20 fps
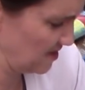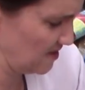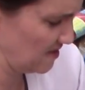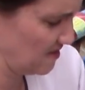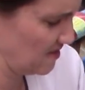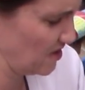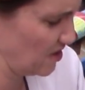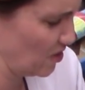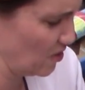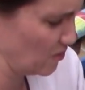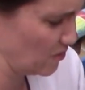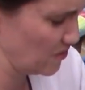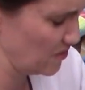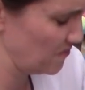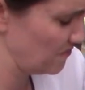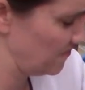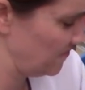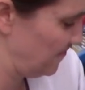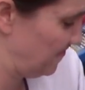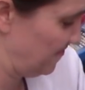you know,
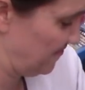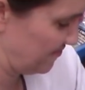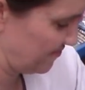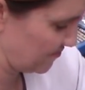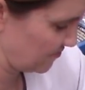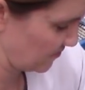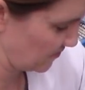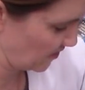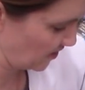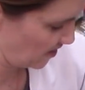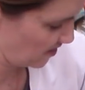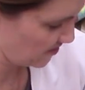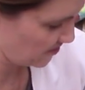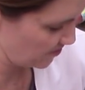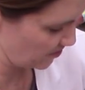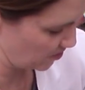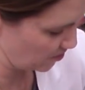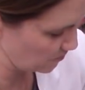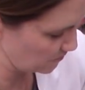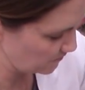I don't
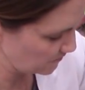know.